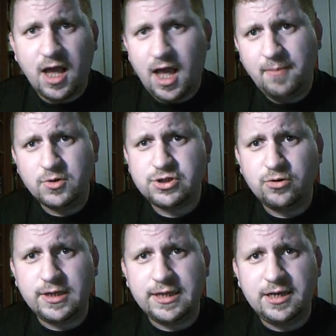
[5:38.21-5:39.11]
I most
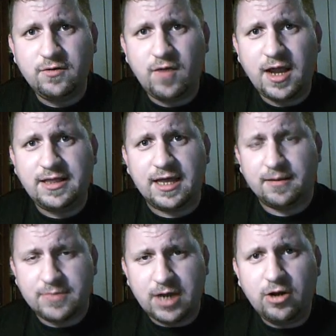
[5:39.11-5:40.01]
certainly didn't write that.
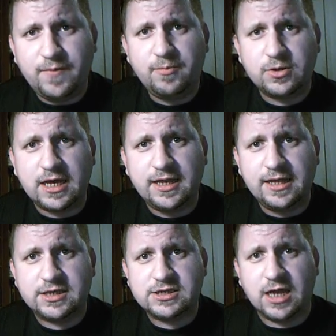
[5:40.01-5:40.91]
I'm tired of people
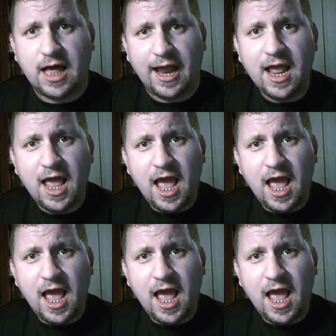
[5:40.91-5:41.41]
telling this lie.